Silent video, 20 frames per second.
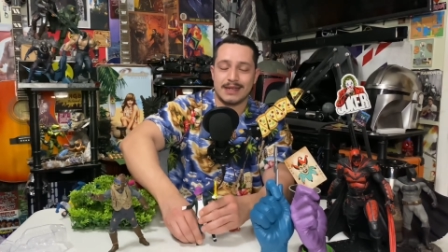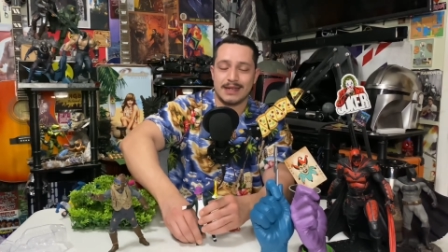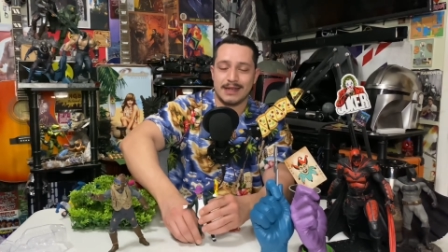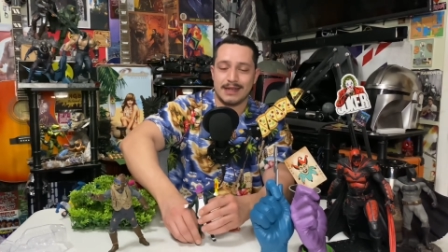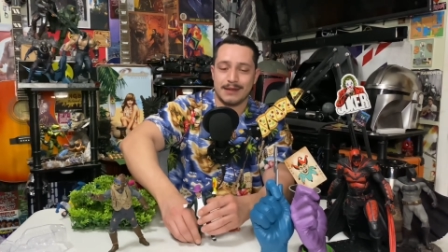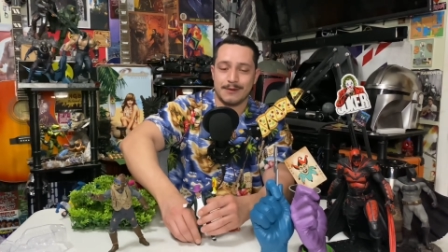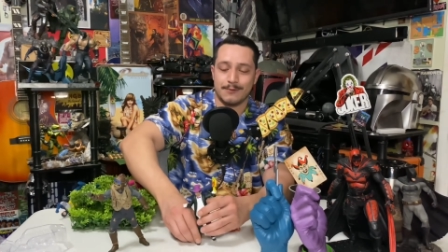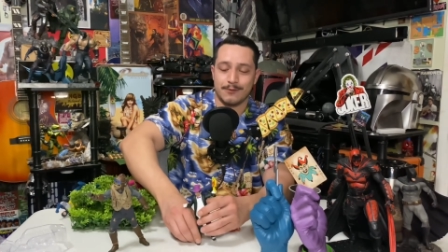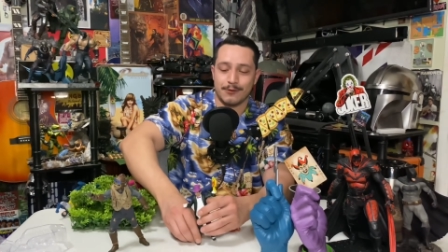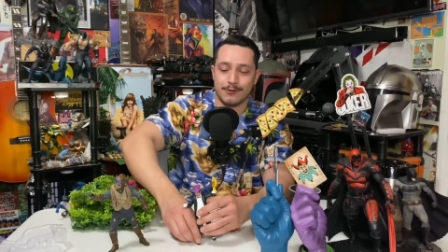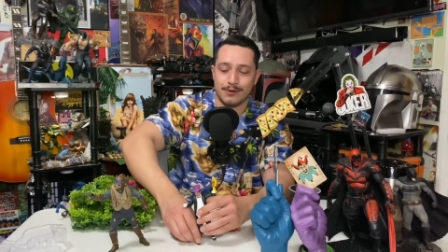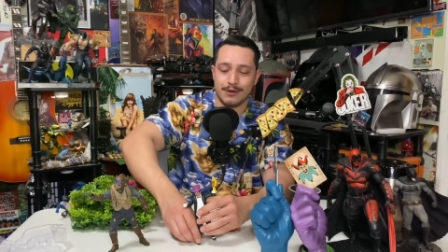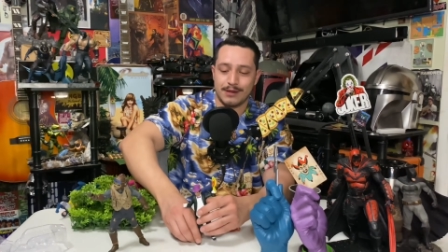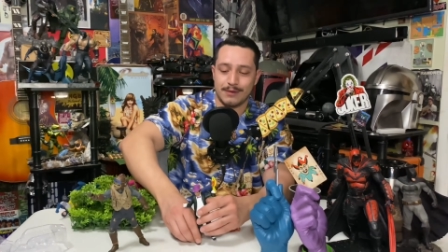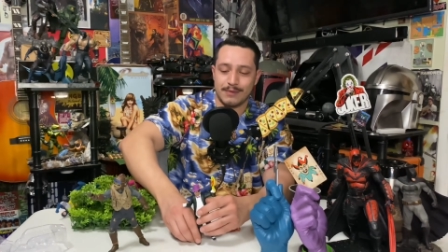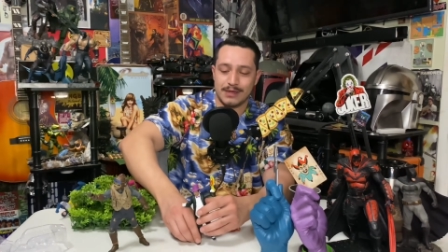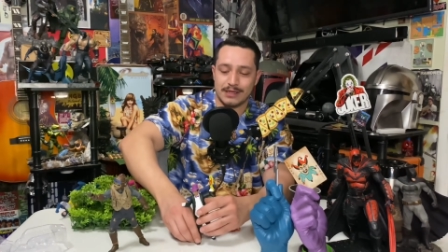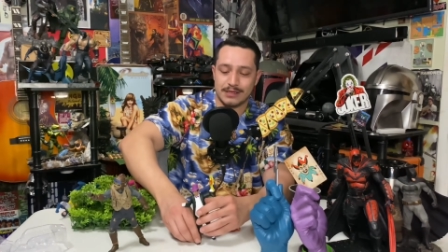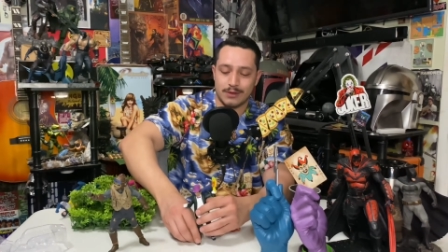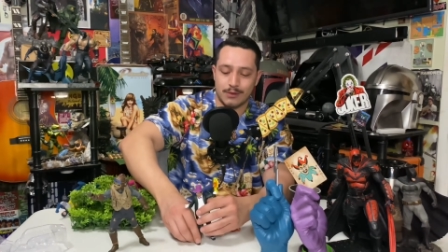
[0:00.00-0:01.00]
It really
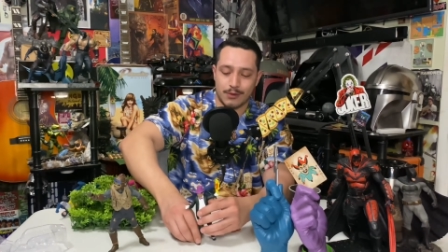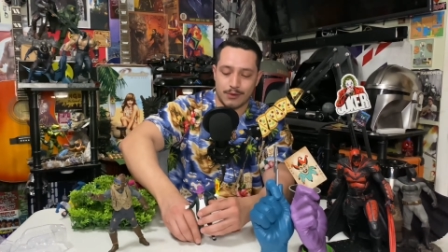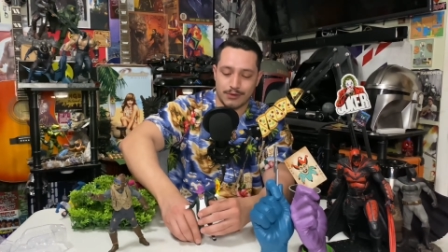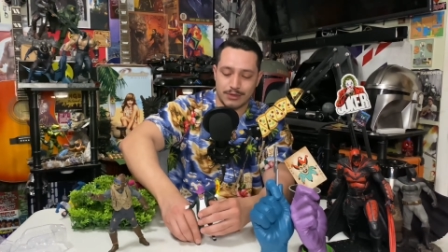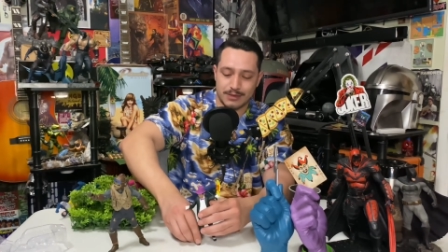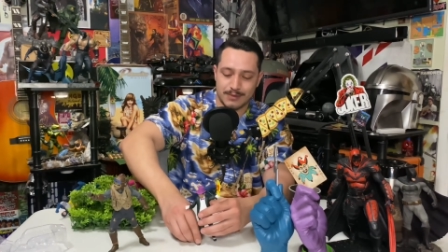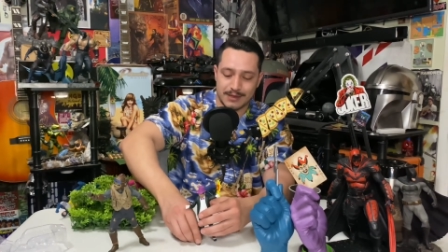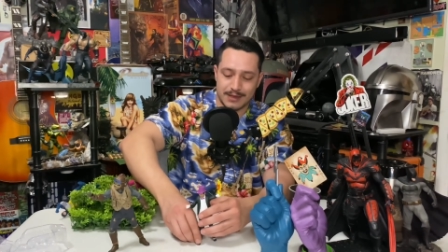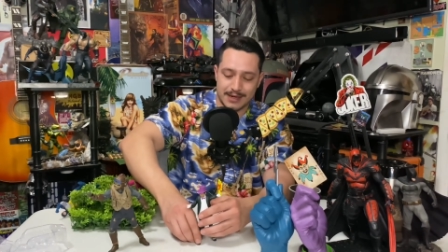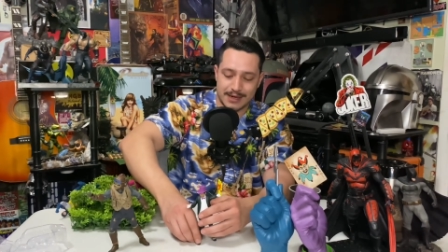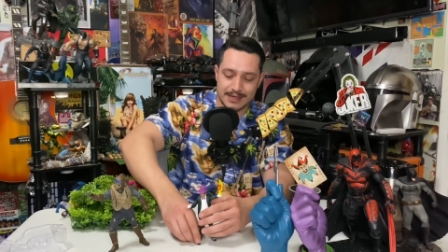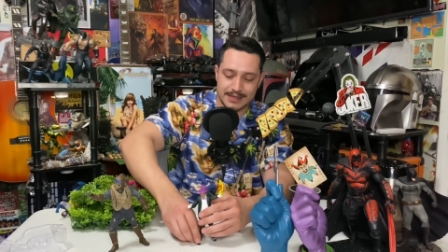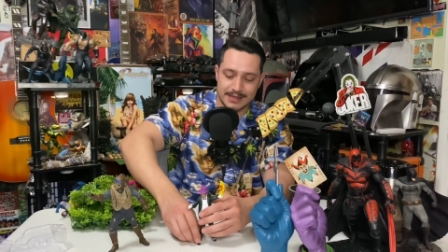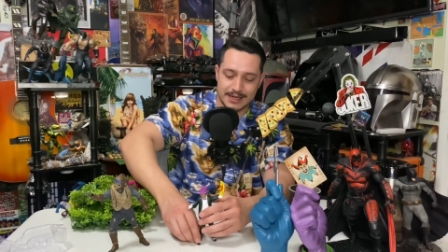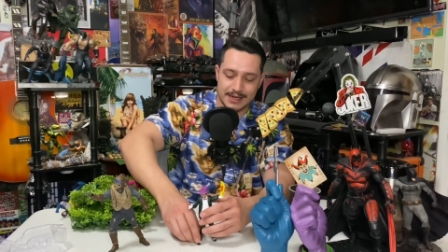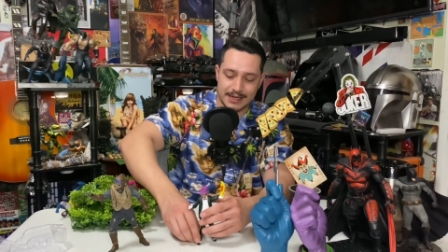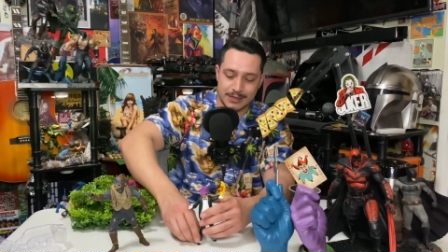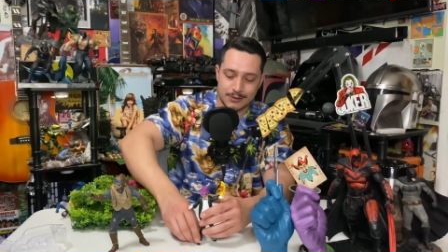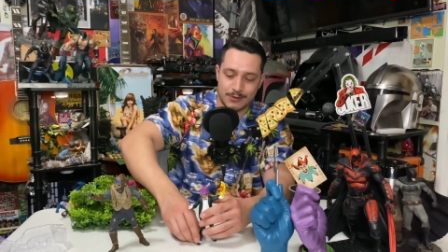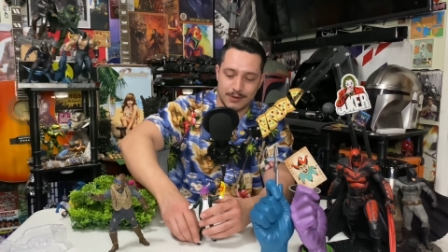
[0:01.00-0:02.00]
means the world to me. Like I
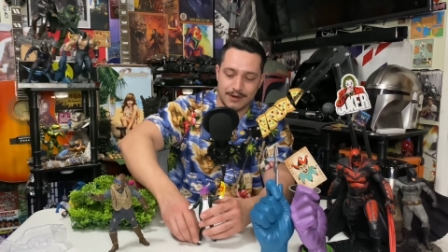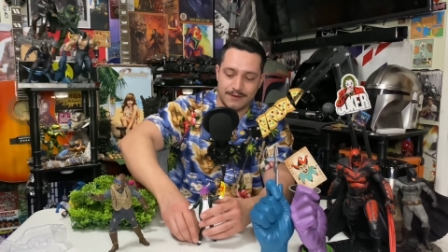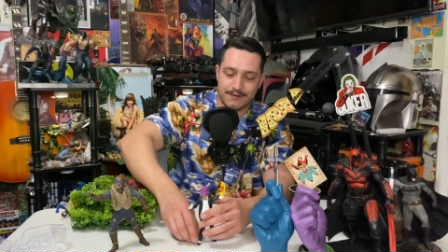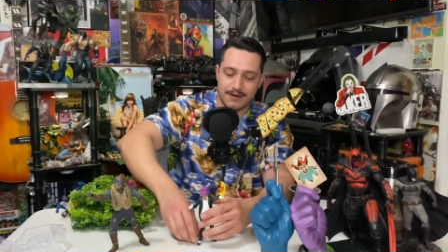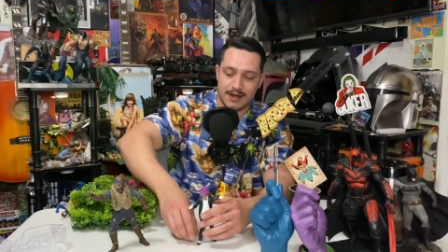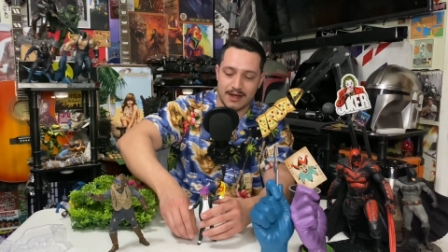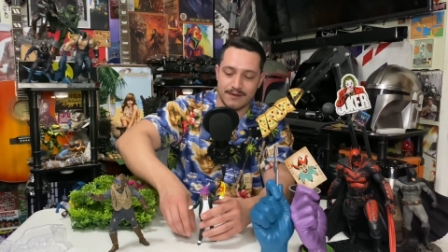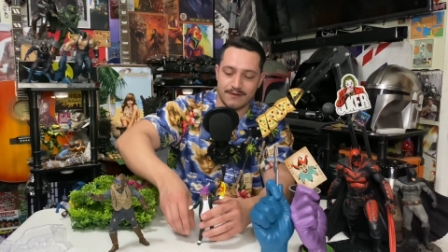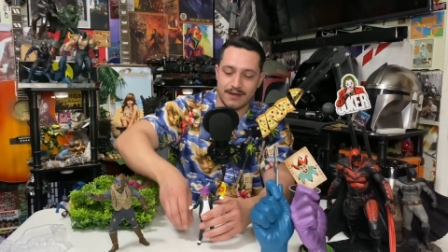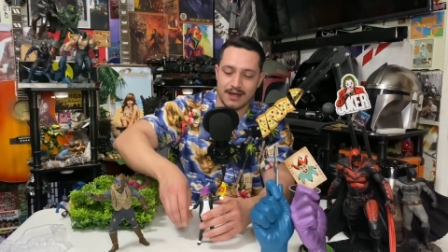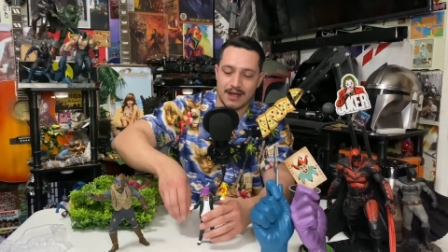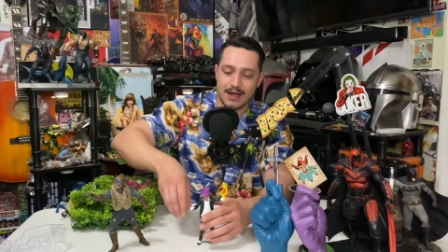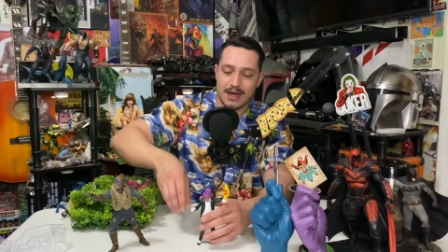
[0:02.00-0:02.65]
said, at 25,